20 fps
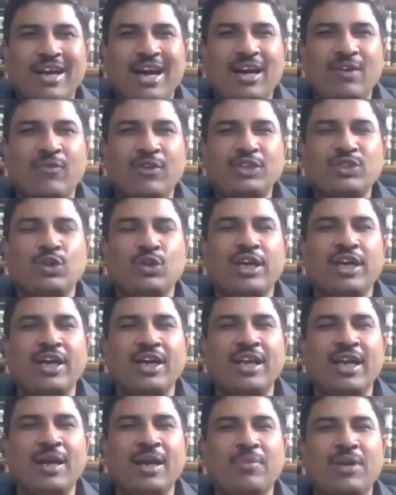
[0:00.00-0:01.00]
And we should
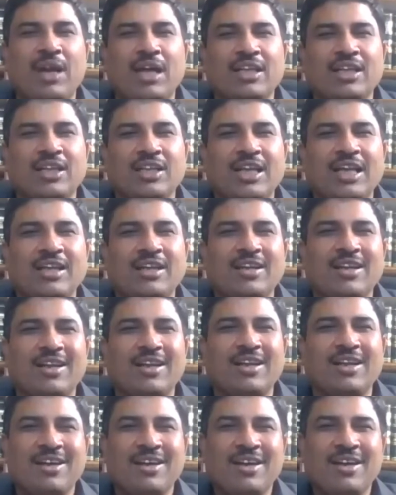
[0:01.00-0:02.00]
hear him rather than
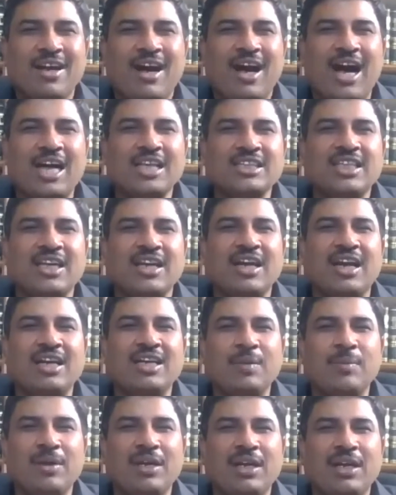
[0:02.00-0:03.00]
asking
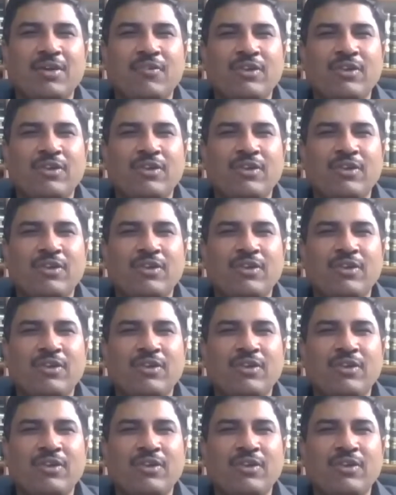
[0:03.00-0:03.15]
ultimately,